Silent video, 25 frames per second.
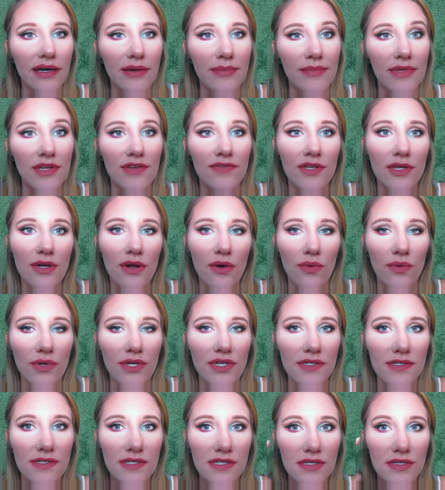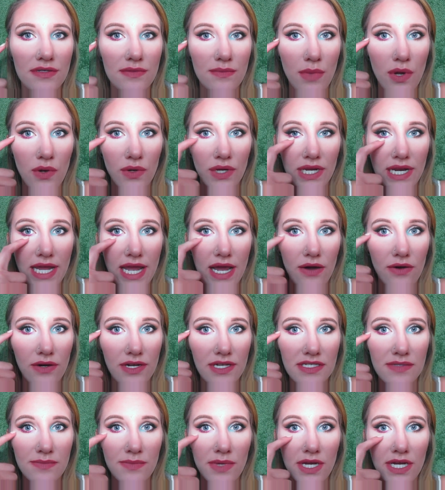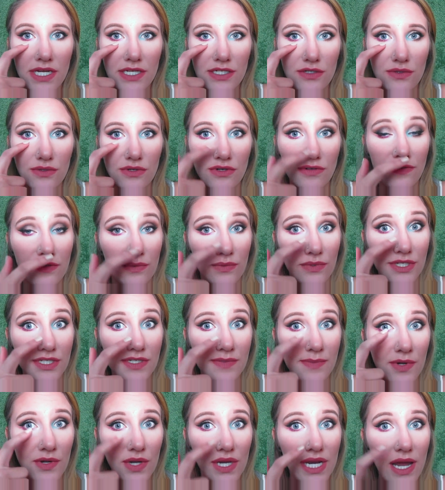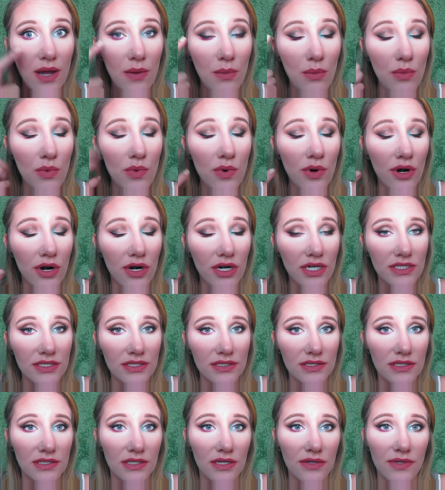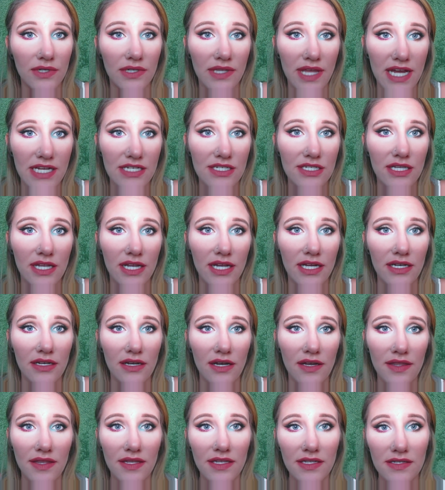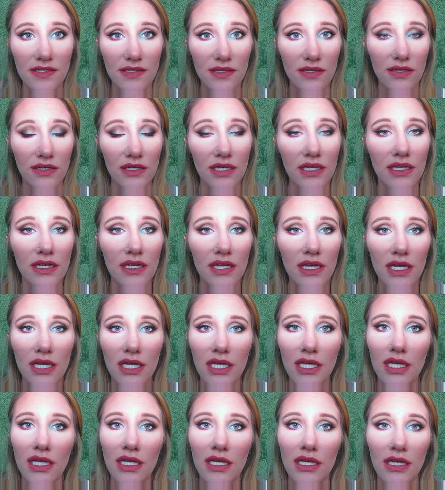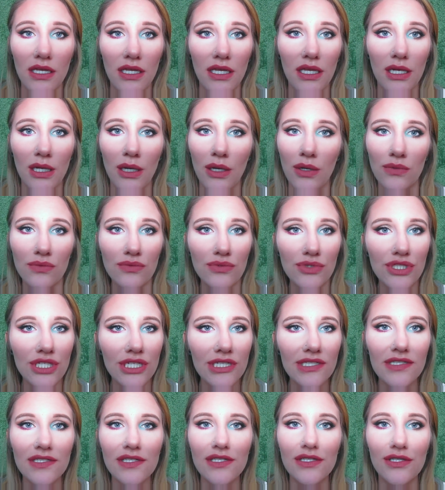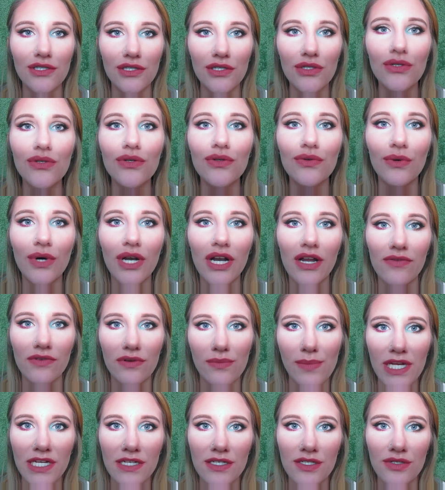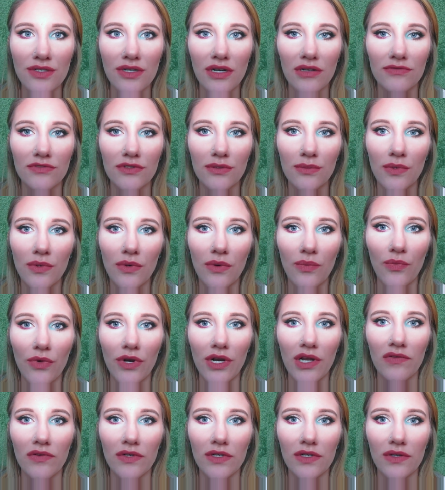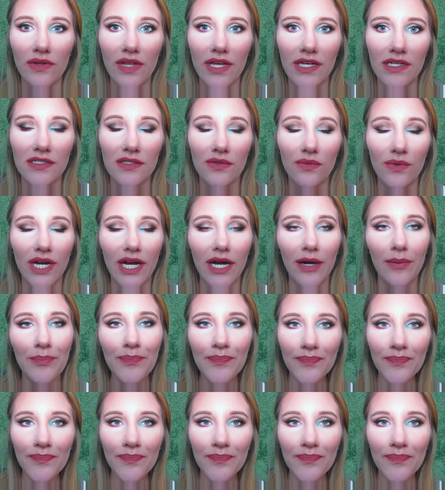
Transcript: If you don't want to smoke it out as much, or if you want to smoke it out more under the lower lash line on this look, you know, just do whatever makes you comfortable and whatever you like to wear.